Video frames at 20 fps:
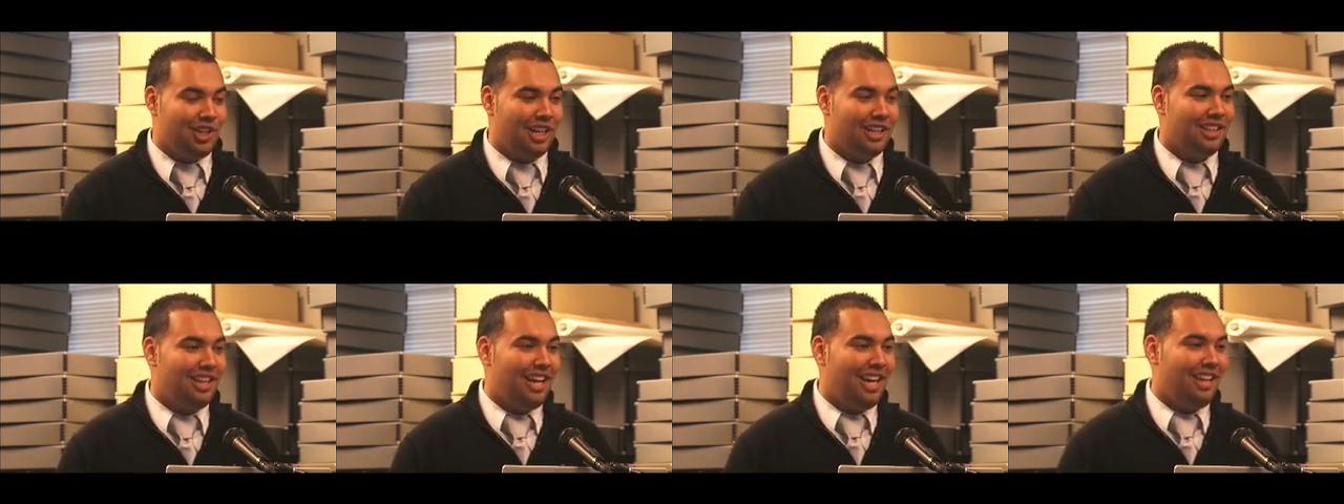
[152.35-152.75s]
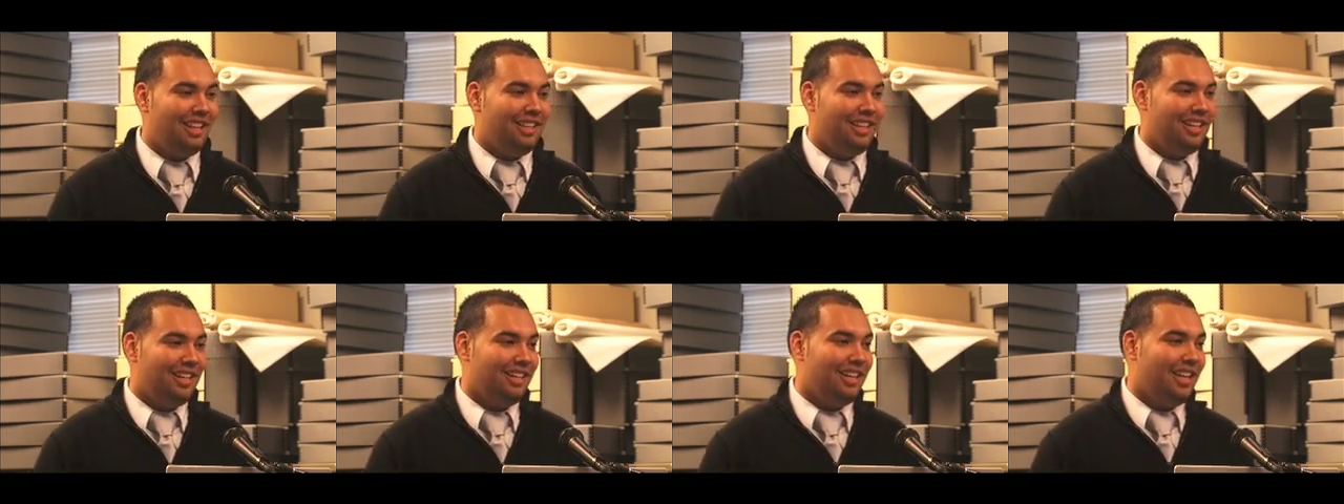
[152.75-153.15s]
Check
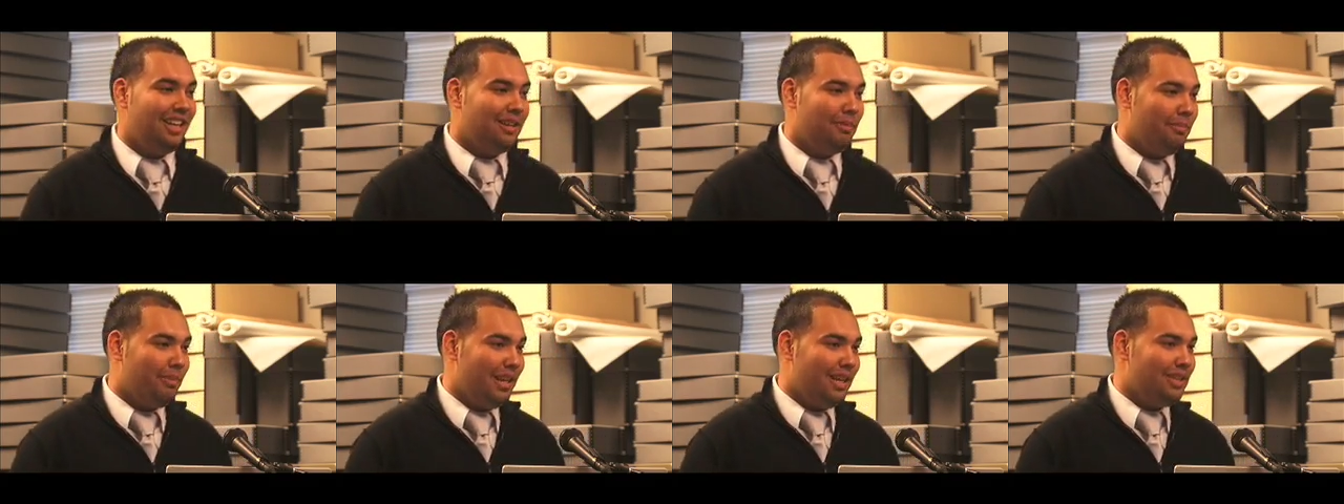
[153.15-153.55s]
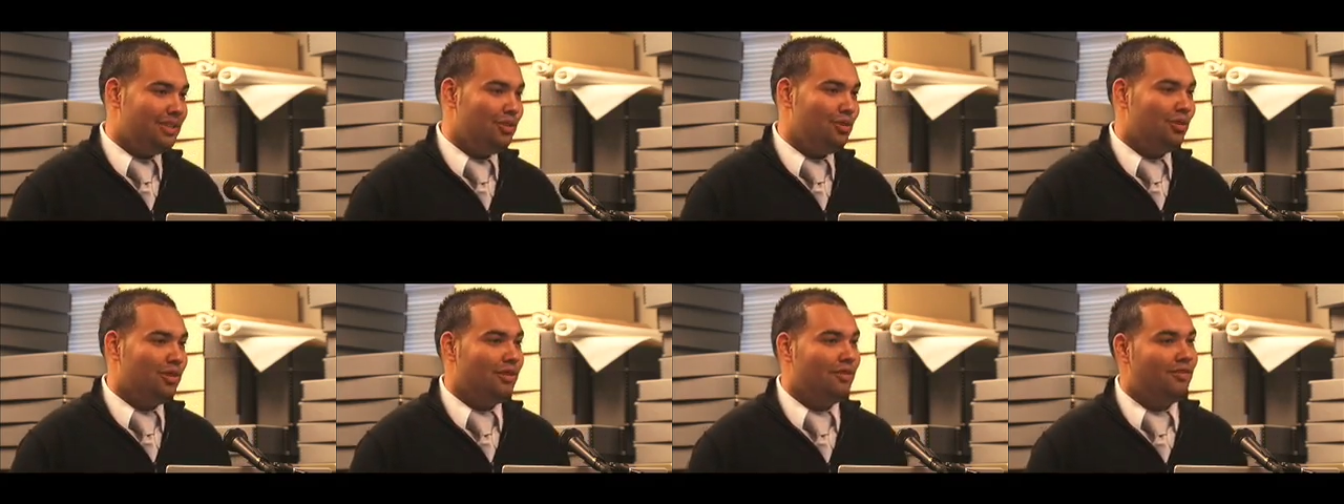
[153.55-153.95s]
the alien
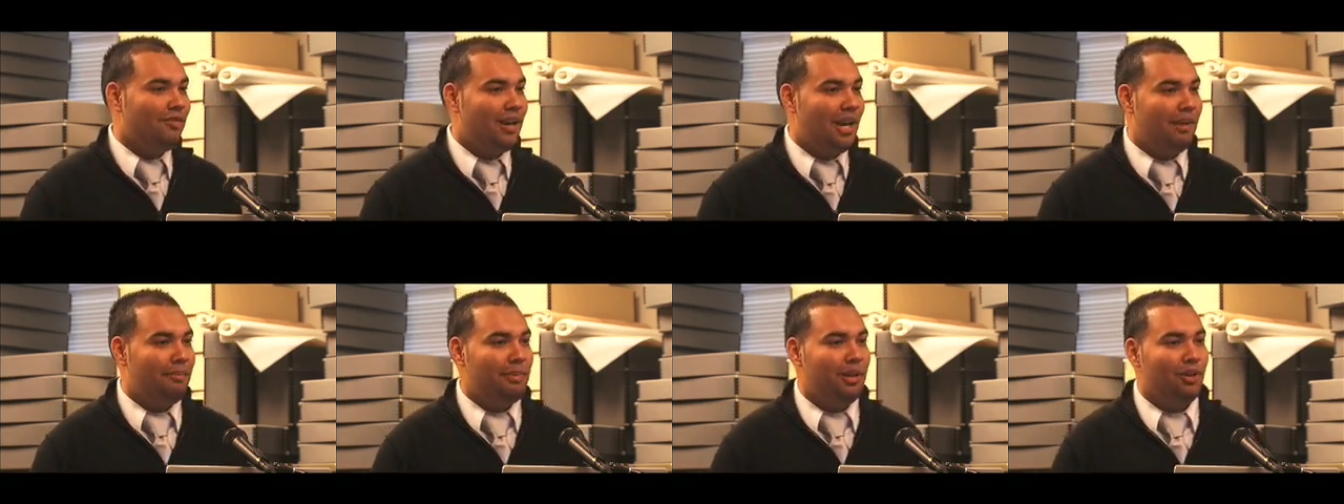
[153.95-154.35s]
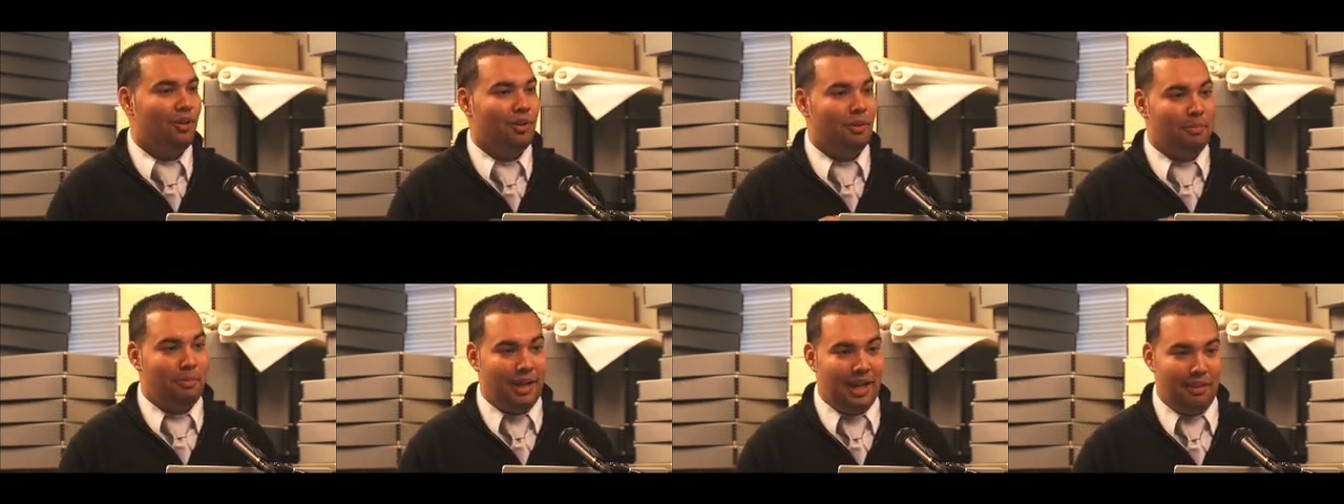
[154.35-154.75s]
database, you can find
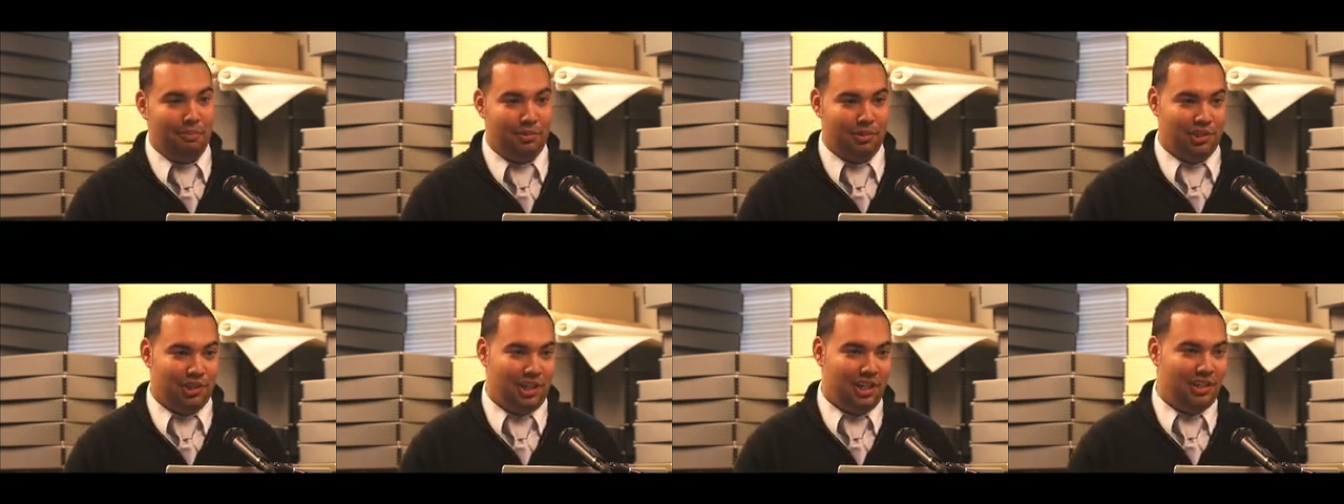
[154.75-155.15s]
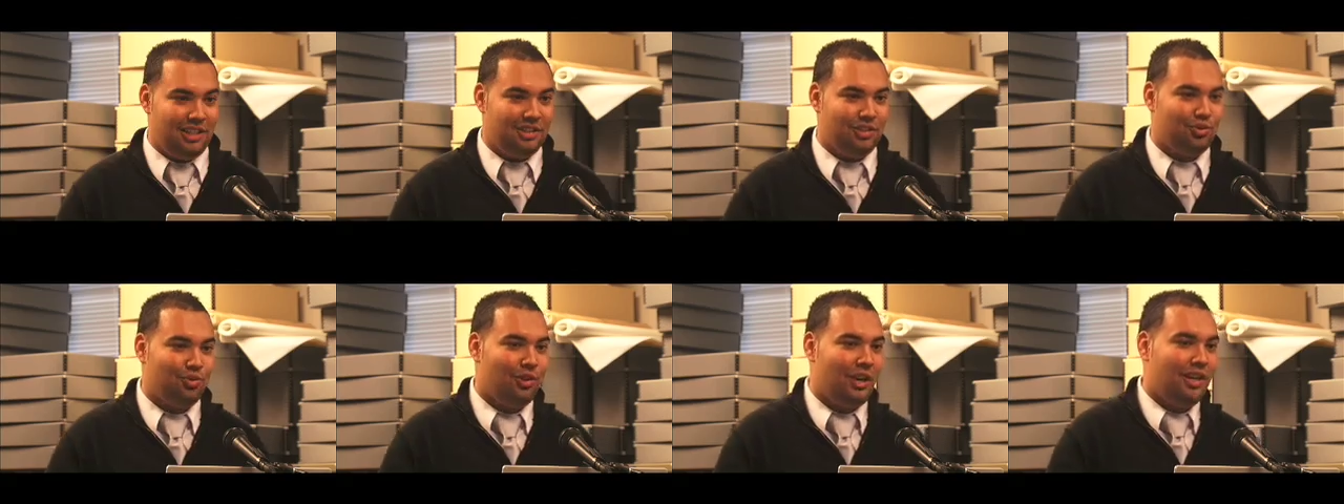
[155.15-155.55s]
me on the paper
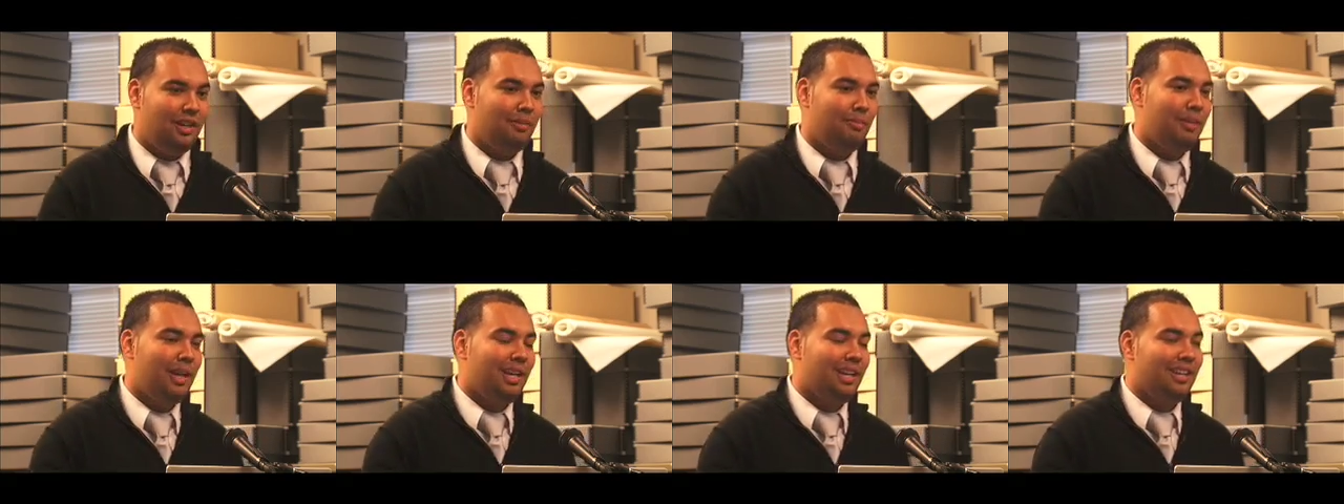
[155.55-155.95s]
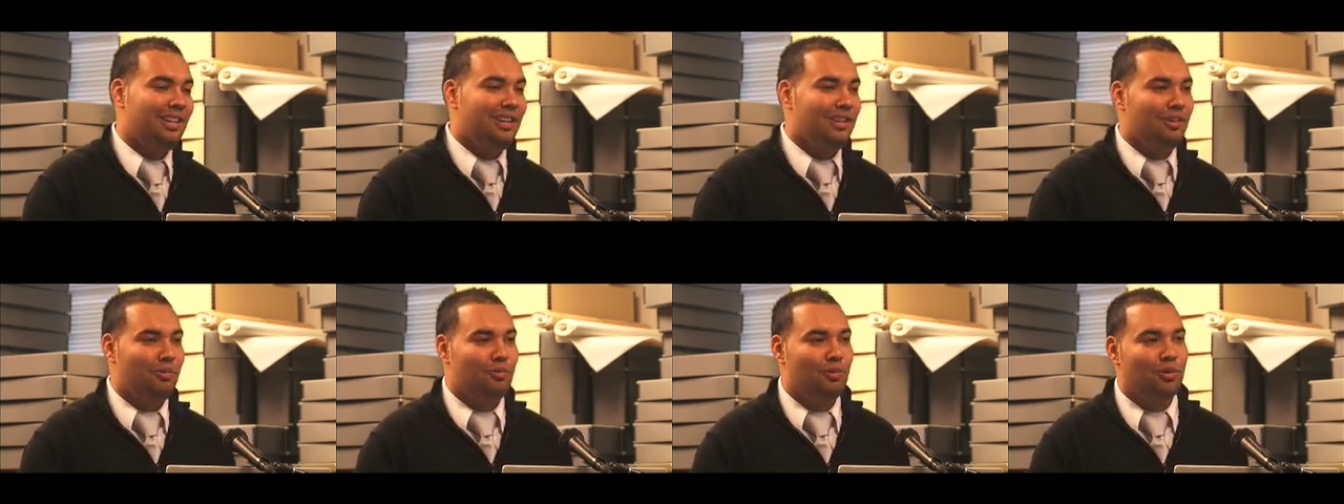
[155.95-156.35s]
chase, trying to
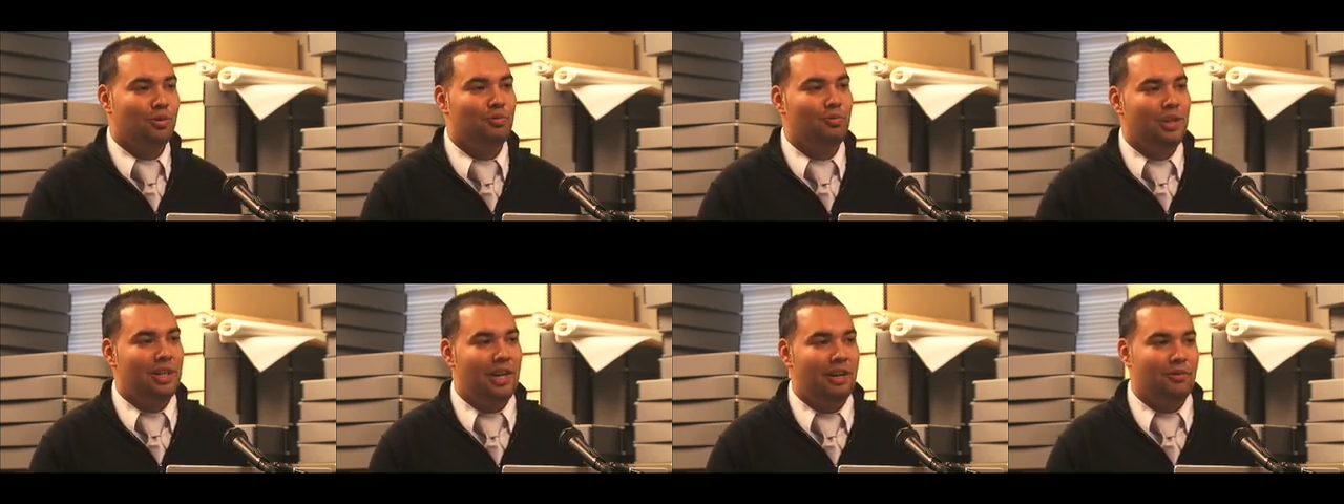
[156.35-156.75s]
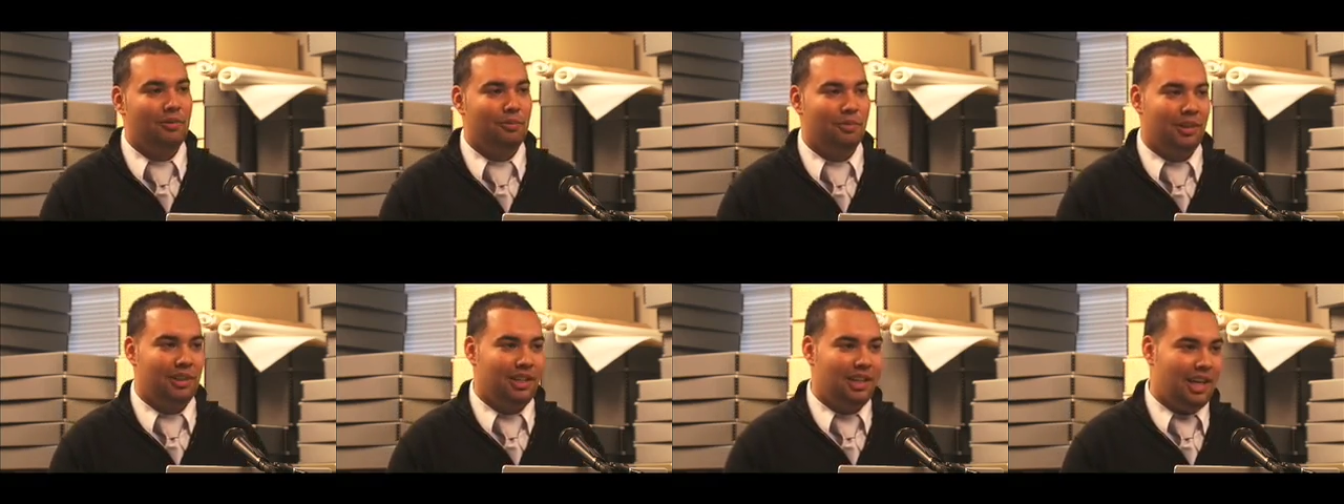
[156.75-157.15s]
make it in a world we
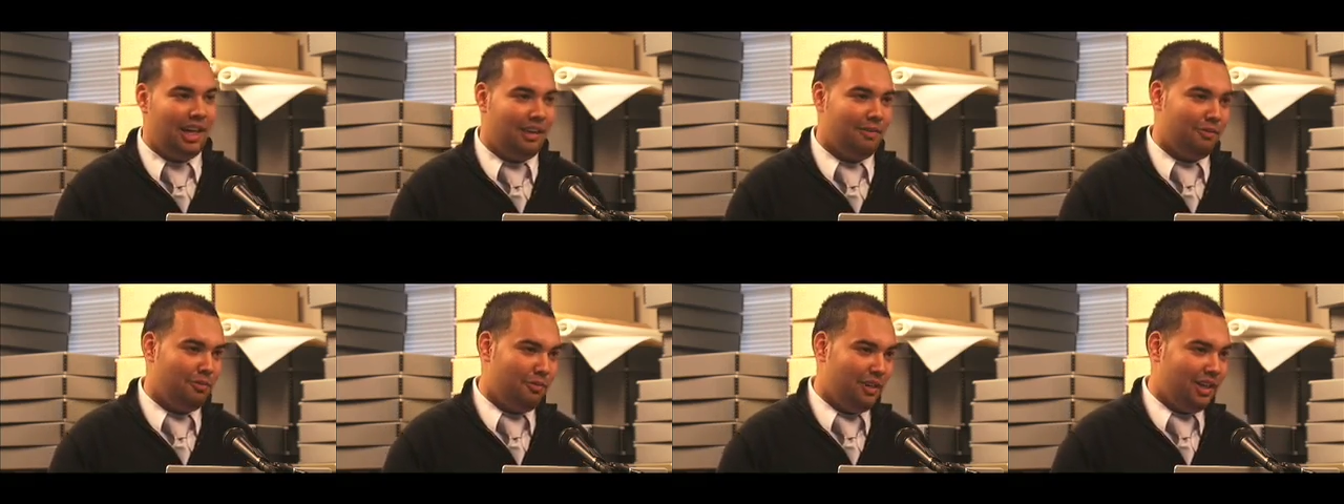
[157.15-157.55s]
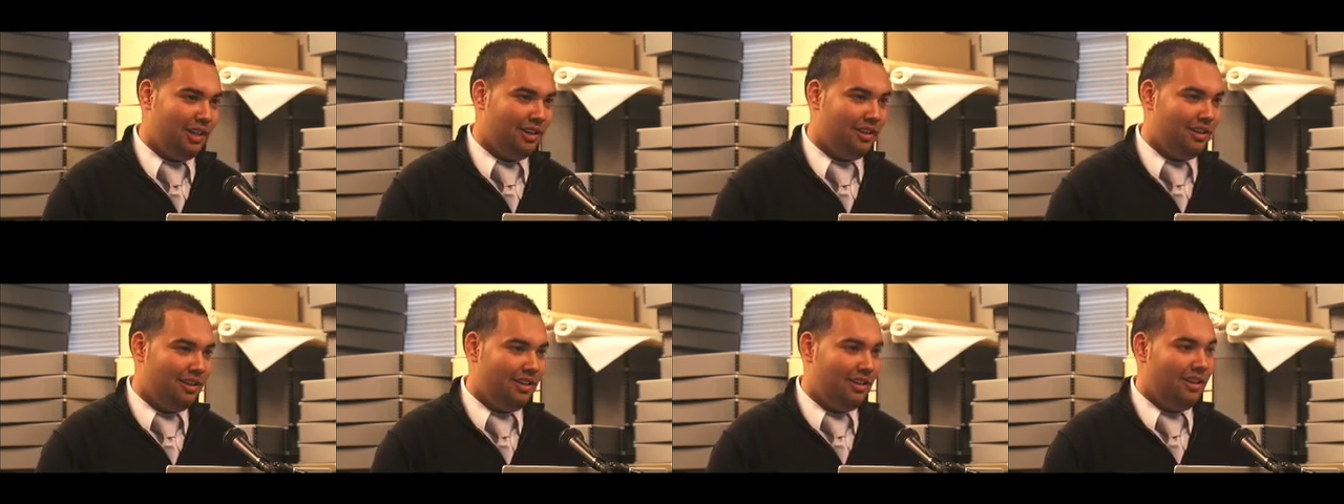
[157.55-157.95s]
never really gave
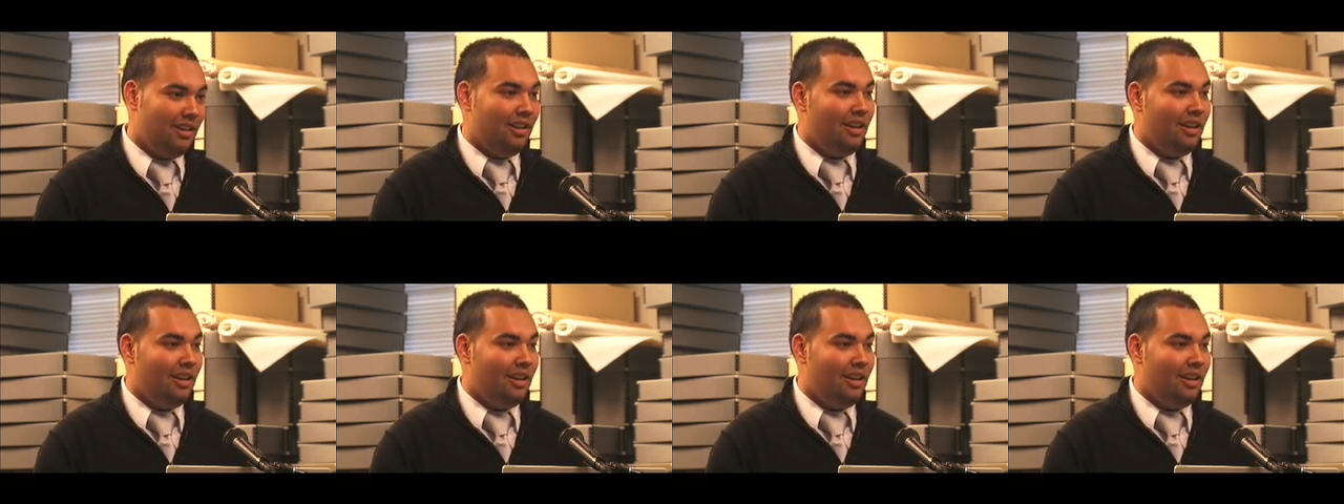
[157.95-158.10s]
away.